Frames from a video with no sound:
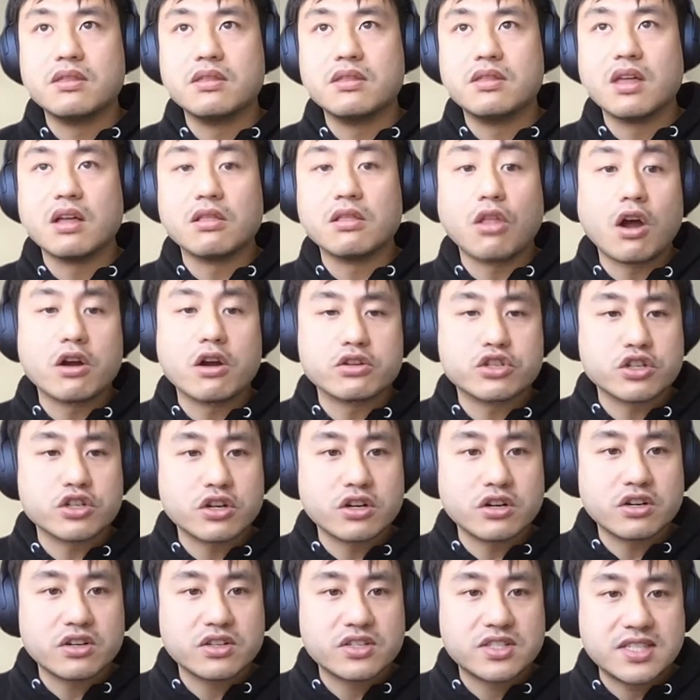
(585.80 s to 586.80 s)
the
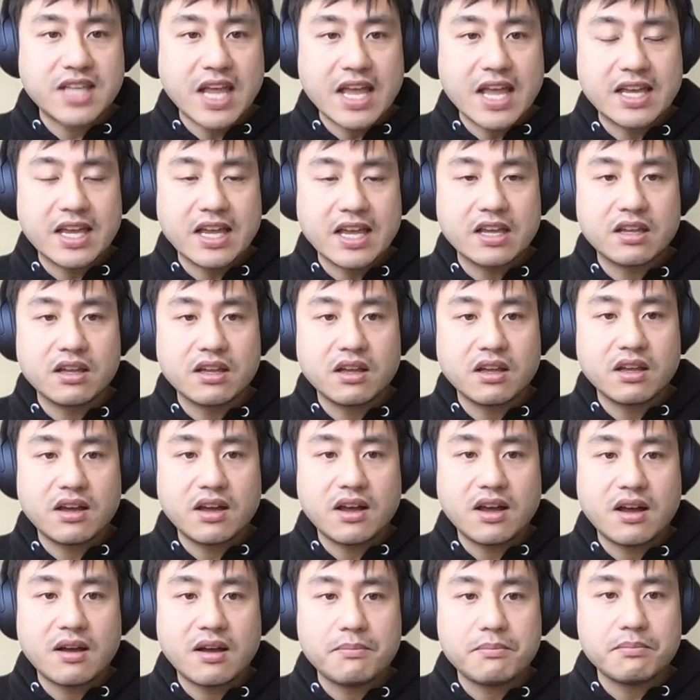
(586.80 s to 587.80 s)
larger staking
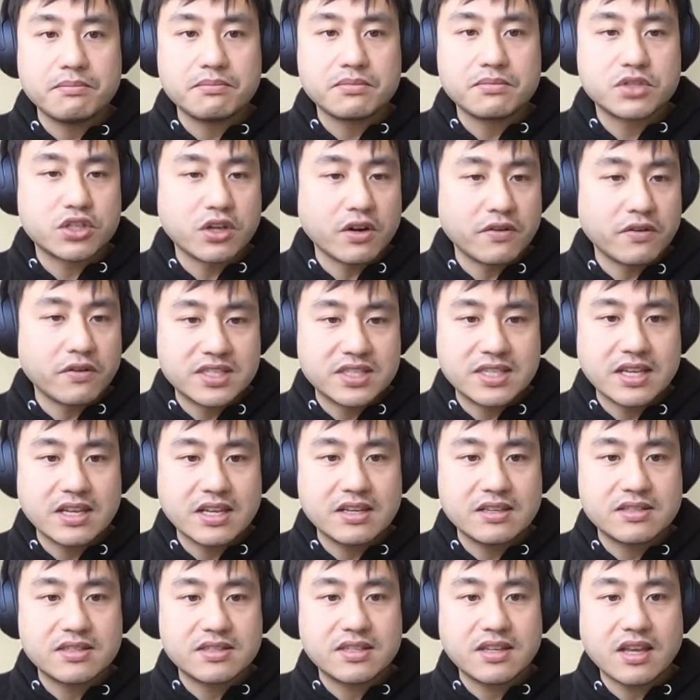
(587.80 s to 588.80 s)

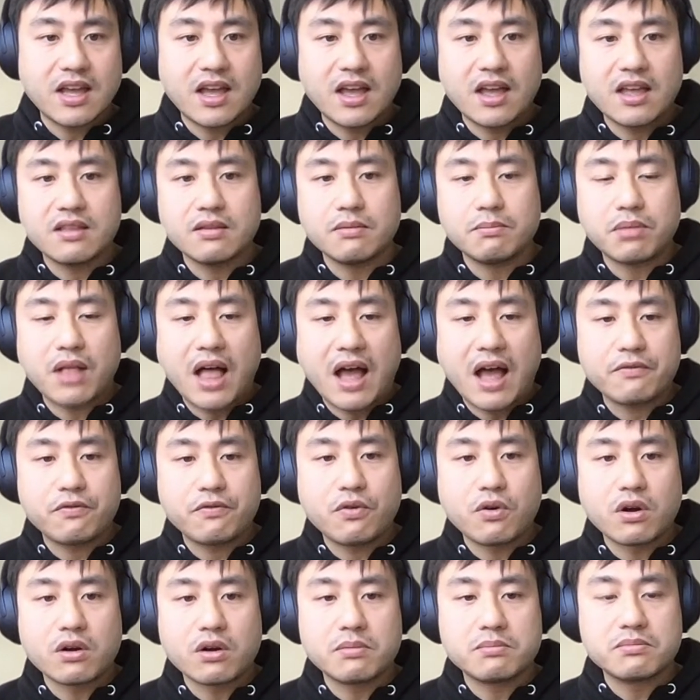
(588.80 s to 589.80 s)
services and
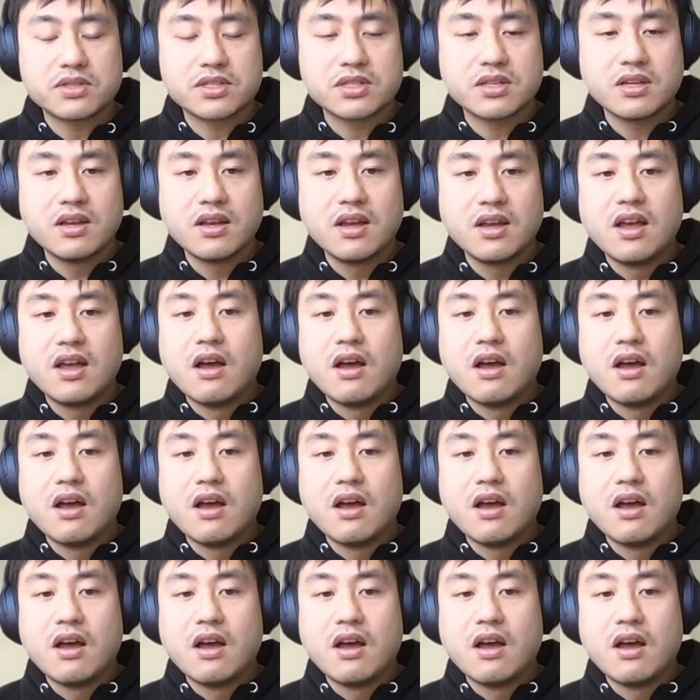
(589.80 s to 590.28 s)
platforms